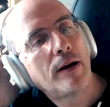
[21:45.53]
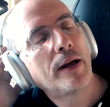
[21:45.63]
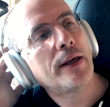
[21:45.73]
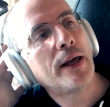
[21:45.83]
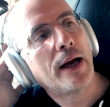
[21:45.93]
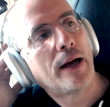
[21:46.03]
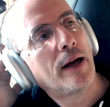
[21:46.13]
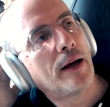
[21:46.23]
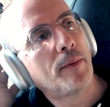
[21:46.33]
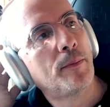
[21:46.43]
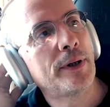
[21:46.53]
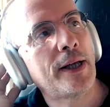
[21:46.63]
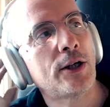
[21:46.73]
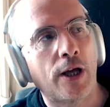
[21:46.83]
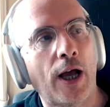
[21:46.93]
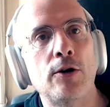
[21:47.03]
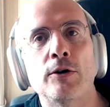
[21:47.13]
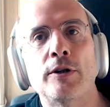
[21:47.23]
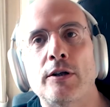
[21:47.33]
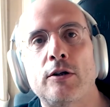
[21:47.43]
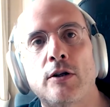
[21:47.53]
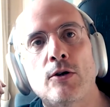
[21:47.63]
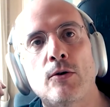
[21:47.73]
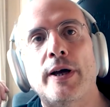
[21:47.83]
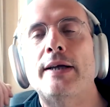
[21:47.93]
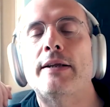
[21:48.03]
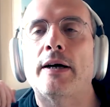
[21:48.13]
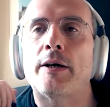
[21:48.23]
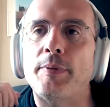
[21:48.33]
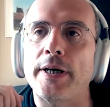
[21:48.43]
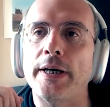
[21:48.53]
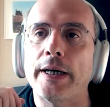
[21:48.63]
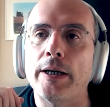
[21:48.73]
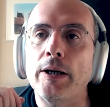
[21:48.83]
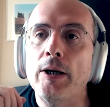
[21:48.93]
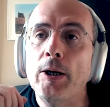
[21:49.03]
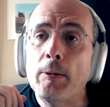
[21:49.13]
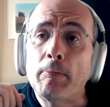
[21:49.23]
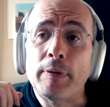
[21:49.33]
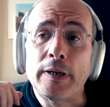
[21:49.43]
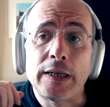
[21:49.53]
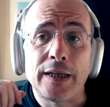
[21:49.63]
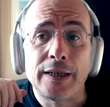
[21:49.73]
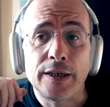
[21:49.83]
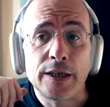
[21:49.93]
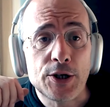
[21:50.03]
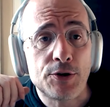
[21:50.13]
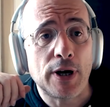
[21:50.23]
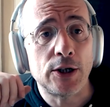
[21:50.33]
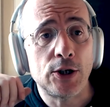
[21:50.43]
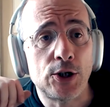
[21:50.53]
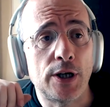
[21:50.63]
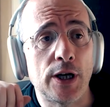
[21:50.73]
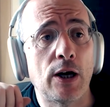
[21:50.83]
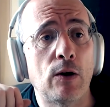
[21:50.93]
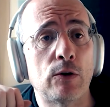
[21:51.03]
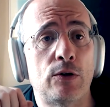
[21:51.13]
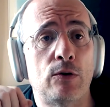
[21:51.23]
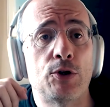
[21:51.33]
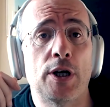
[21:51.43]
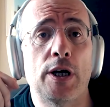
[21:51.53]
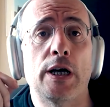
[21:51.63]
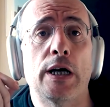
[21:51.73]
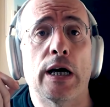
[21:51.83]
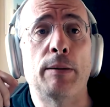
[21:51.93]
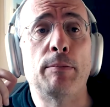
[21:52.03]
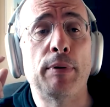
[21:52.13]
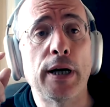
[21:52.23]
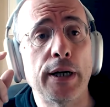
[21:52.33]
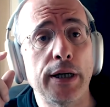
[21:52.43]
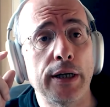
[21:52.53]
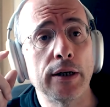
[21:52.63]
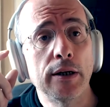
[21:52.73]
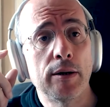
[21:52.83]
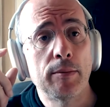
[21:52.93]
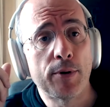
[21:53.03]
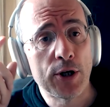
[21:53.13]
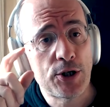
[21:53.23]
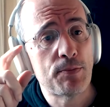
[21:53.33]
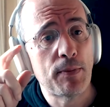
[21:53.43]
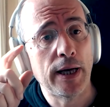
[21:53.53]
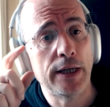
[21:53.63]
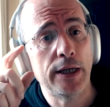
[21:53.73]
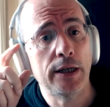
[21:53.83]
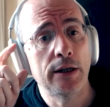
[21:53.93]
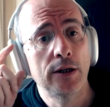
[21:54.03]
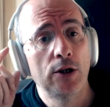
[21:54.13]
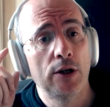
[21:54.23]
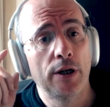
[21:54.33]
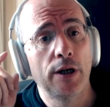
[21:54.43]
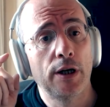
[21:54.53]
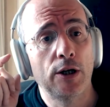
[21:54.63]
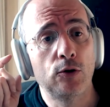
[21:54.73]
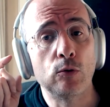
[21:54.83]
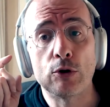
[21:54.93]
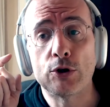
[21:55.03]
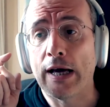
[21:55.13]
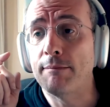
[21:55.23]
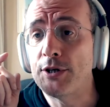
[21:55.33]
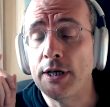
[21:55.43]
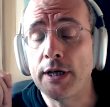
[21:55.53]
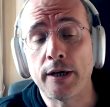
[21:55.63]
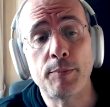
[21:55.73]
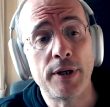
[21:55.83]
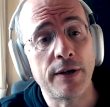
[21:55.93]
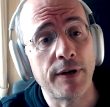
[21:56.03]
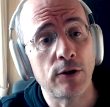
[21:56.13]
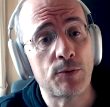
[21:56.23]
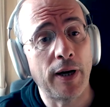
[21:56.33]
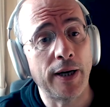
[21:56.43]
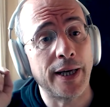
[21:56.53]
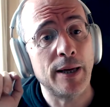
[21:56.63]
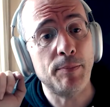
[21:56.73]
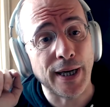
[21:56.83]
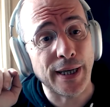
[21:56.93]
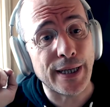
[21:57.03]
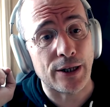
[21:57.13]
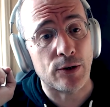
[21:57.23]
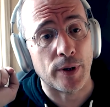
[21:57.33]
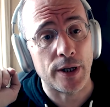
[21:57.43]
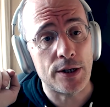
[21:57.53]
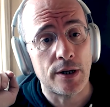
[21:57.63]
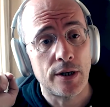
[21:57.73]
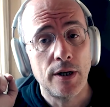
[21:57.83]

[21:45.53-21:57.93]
Yeah, but actually, I know that you hate RPA, but their strategy now to say, I'm buying process mining tools, I'm seeing RPA vendors buying API gateways.